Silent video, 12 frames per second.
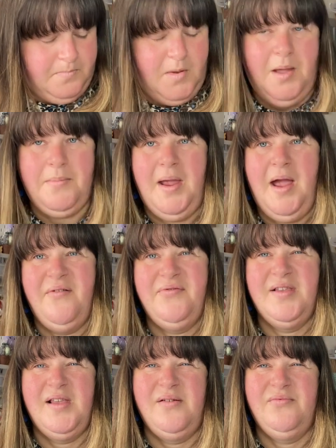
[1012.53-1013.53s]
I might have
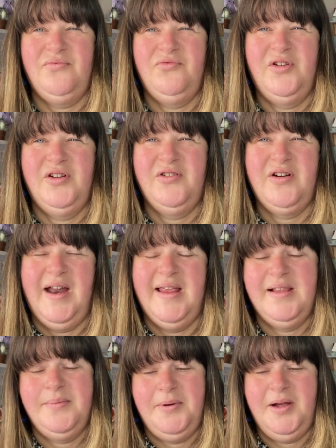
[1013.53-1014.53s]
sudden
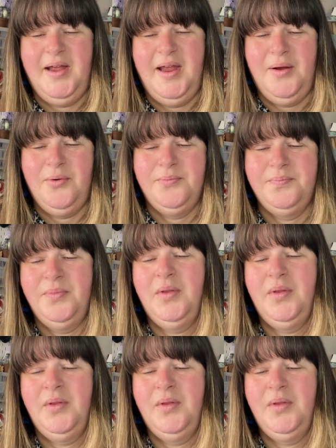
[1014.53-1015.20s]
regrets, but hey ho.